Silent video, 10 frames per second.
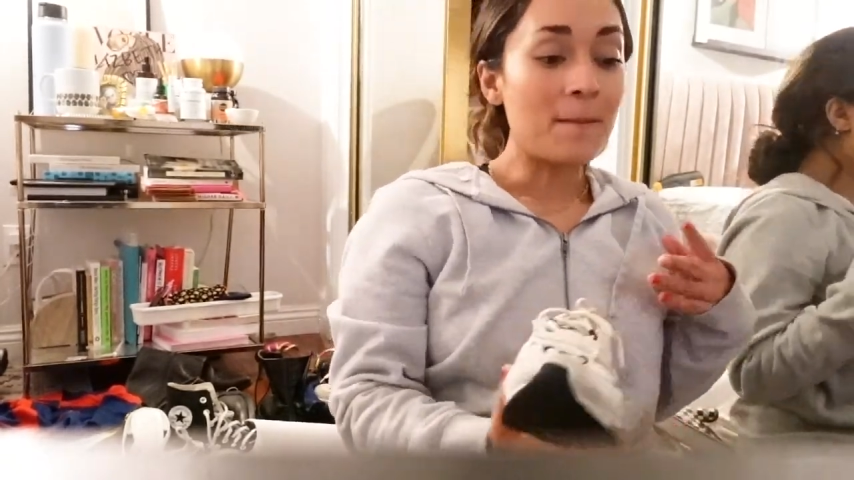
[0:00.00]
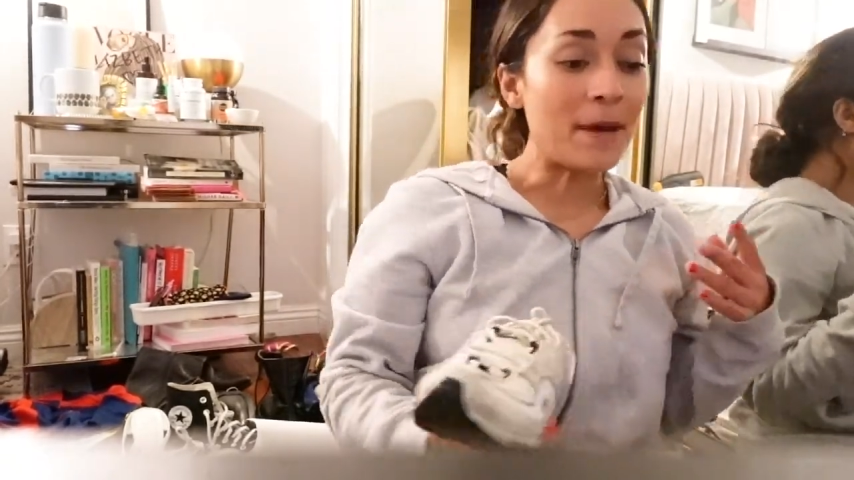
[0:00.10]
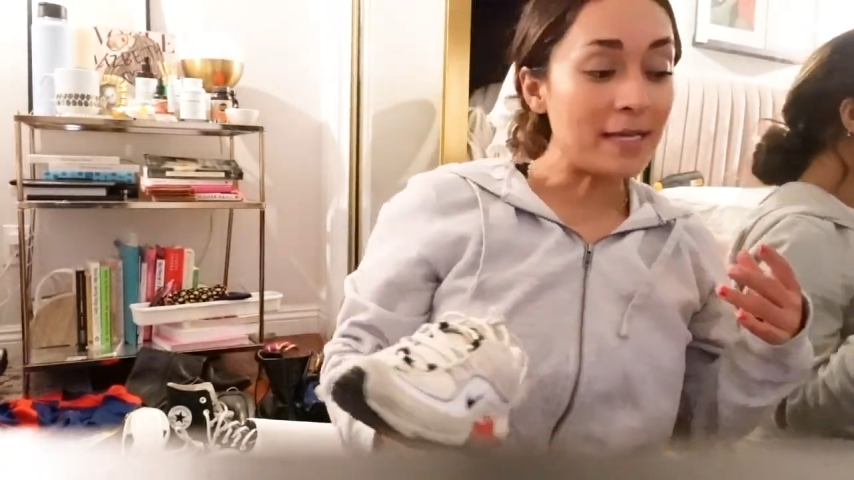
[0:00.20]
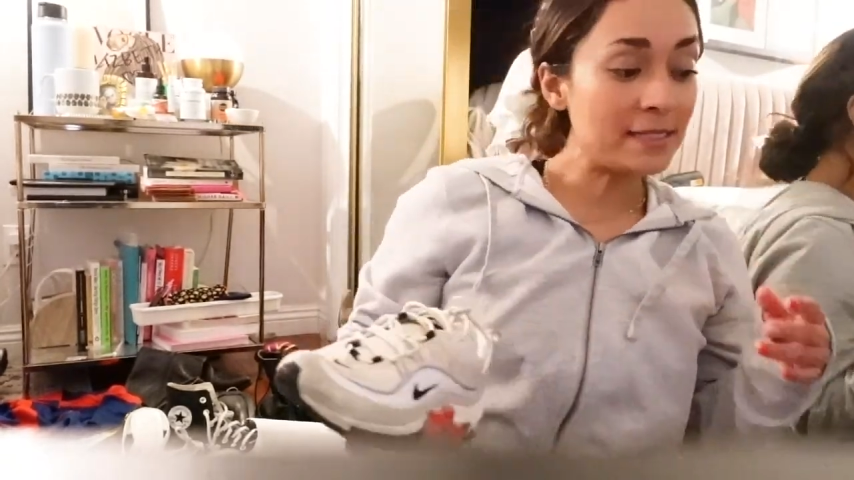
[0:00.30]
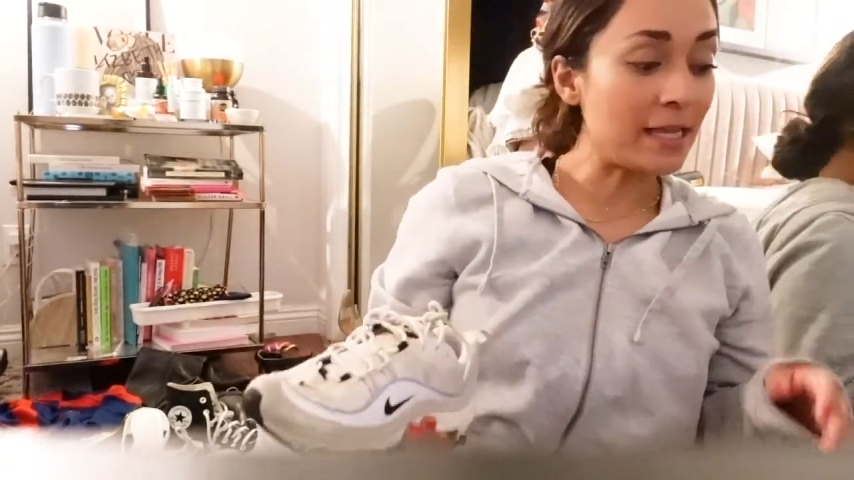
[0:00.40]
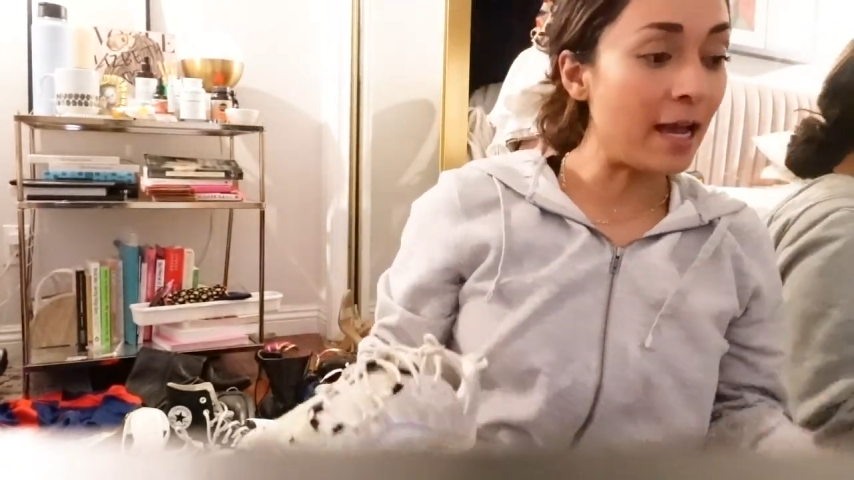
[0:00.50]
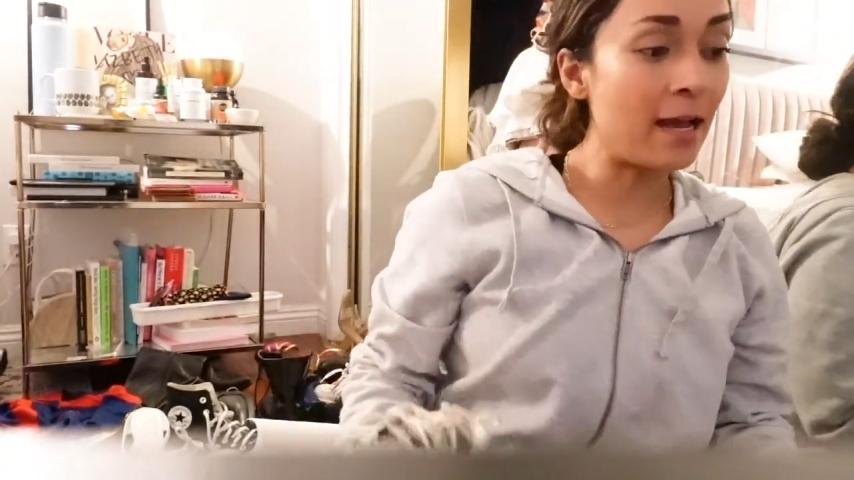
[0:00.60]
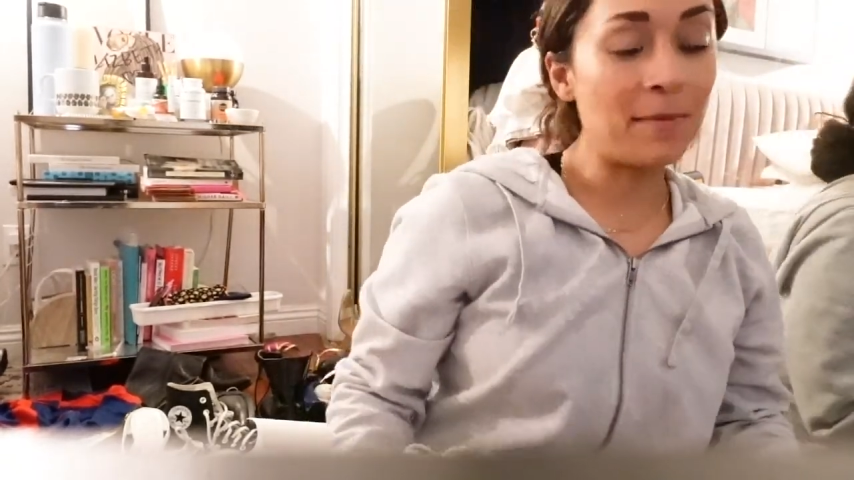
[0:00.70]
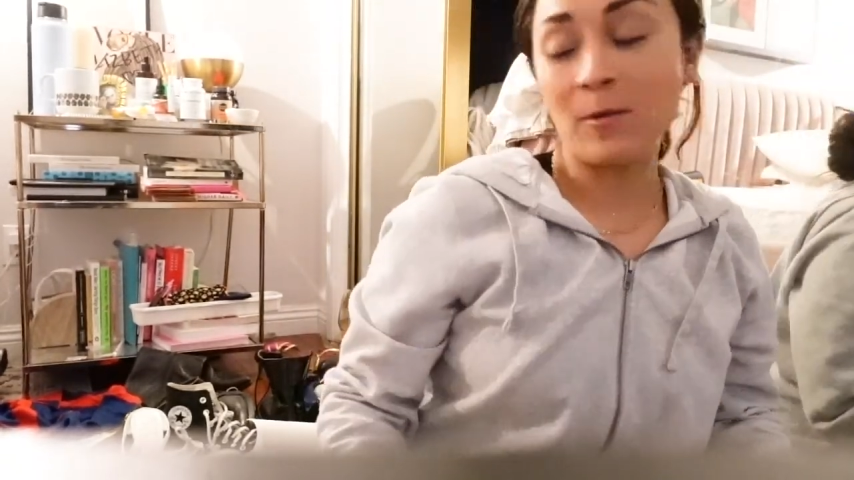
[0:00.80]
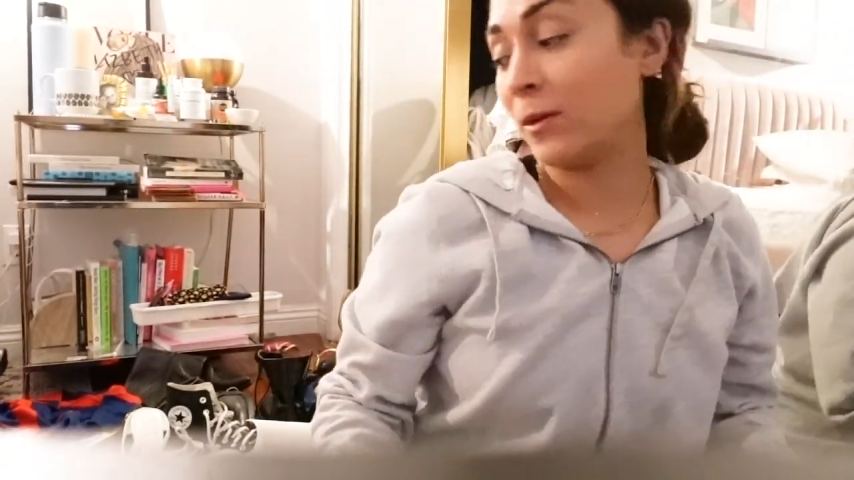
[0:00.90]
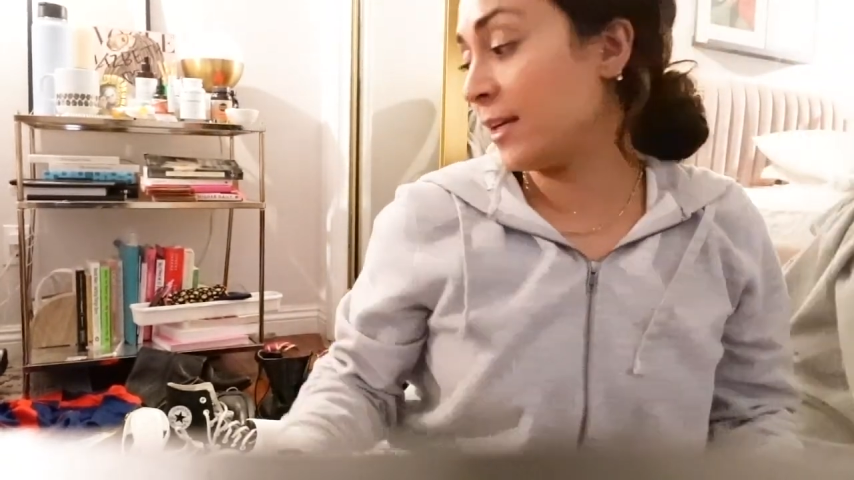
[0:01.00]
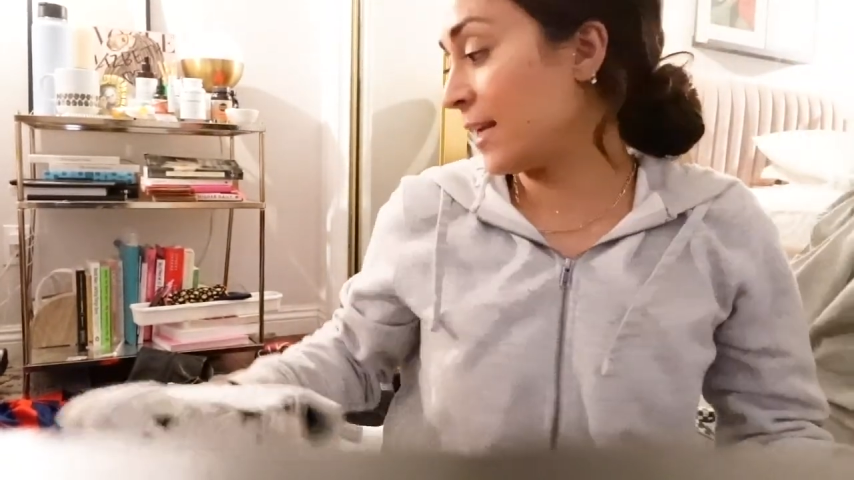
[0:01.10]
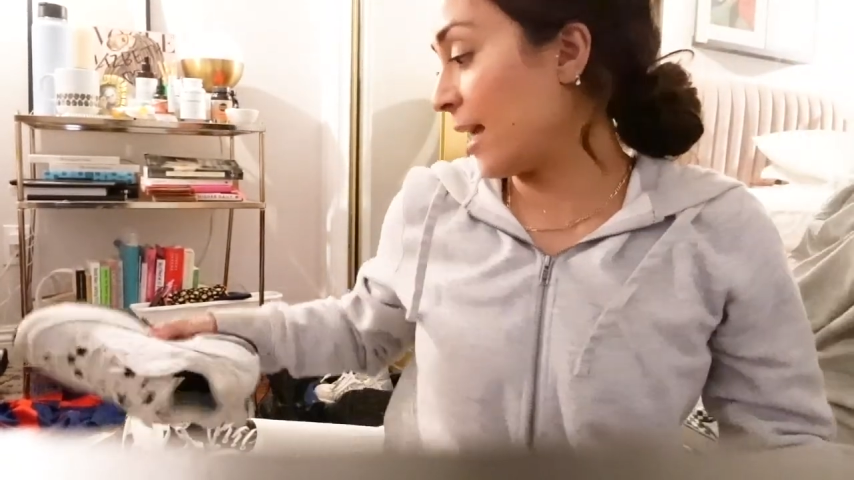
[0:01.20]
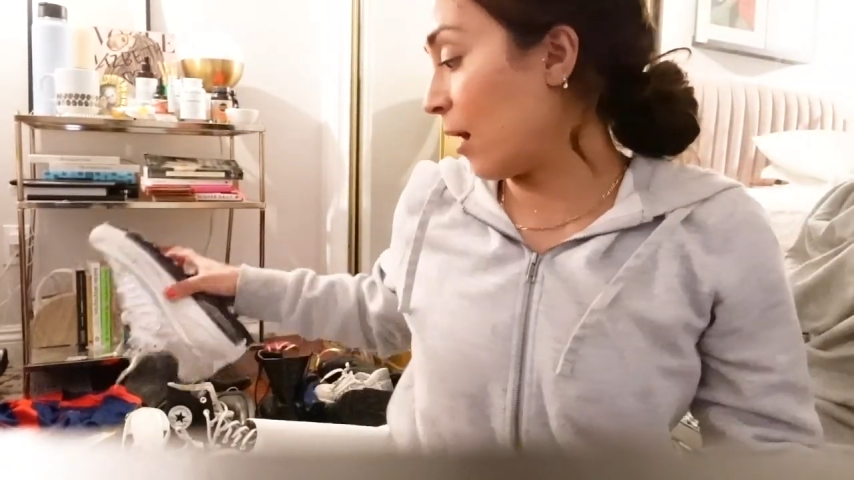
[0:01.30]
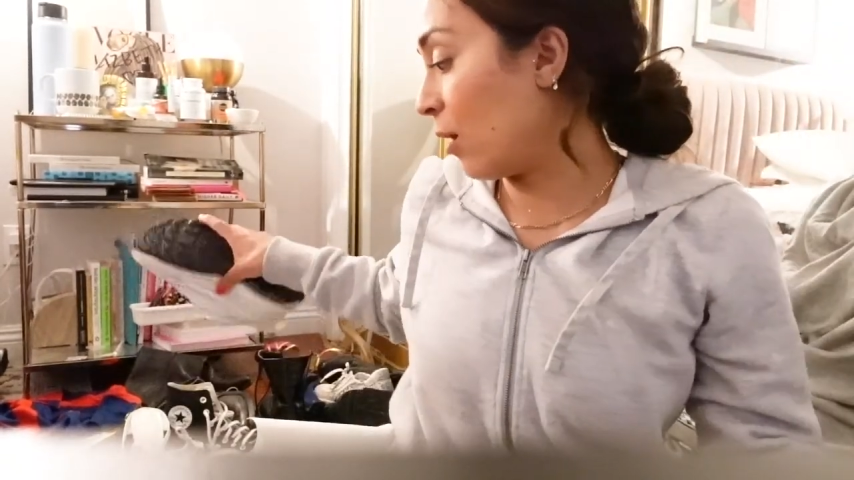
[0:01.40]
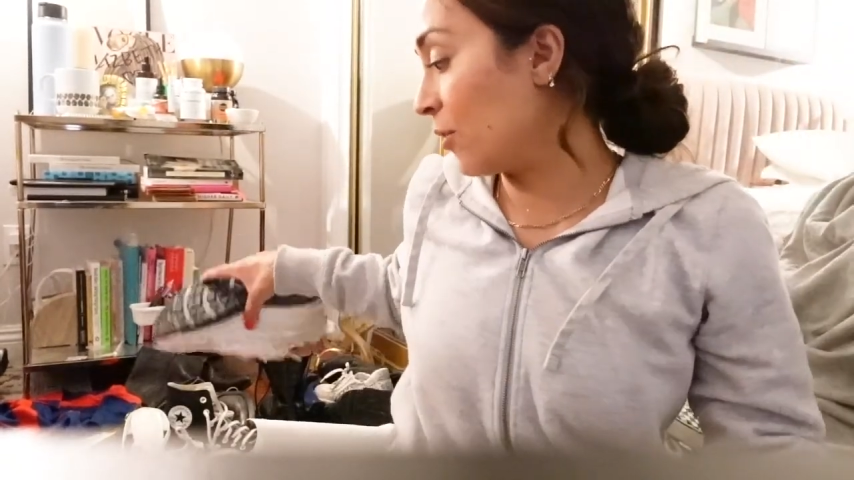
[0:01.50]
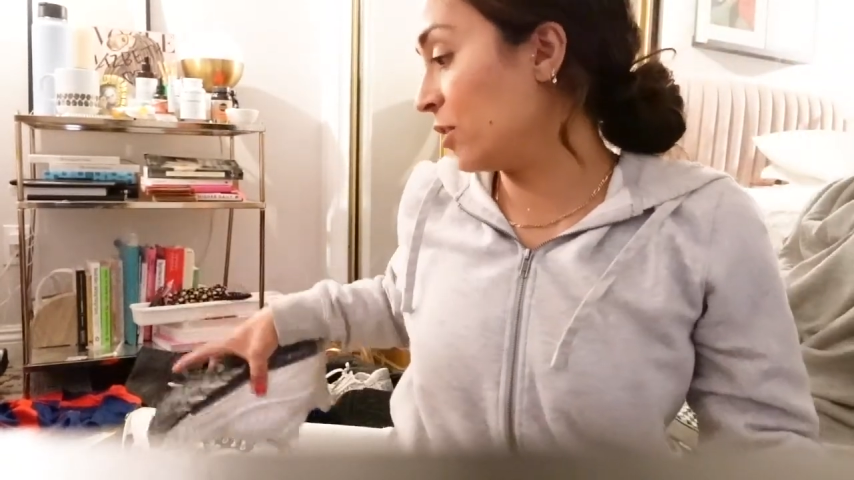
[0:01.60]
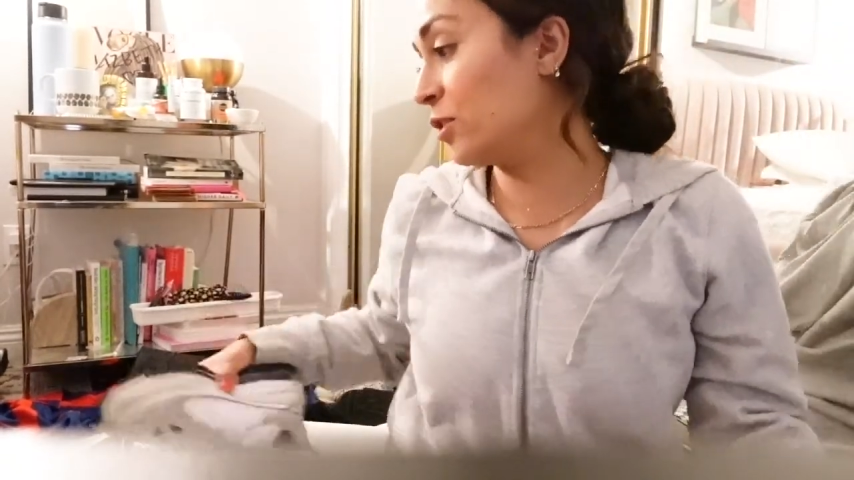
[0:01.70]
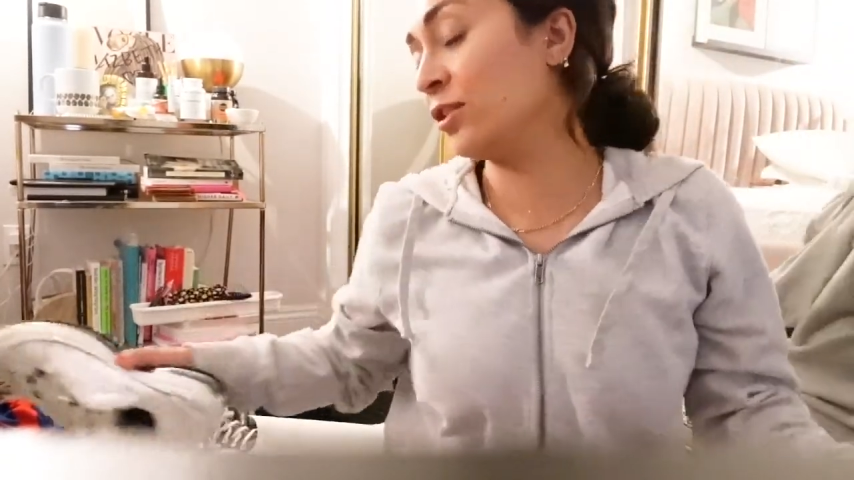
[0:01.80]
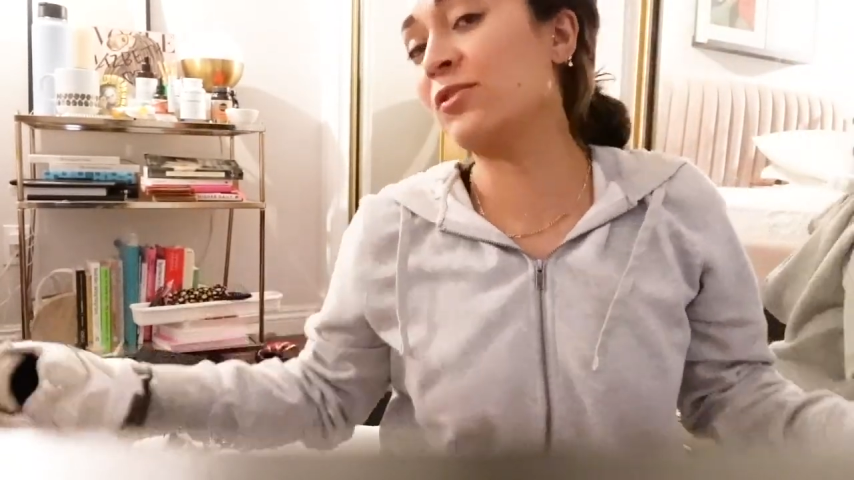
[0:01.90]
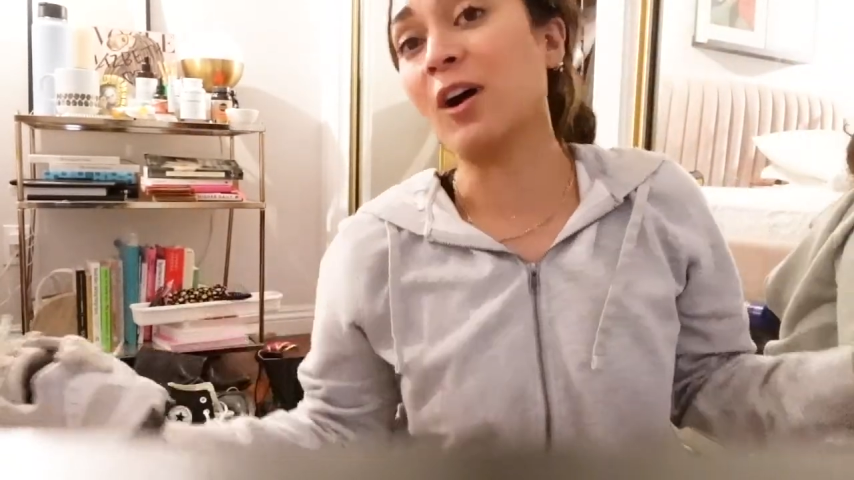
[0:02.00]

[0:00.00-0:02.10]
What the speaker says: But I wanted to get all these shoes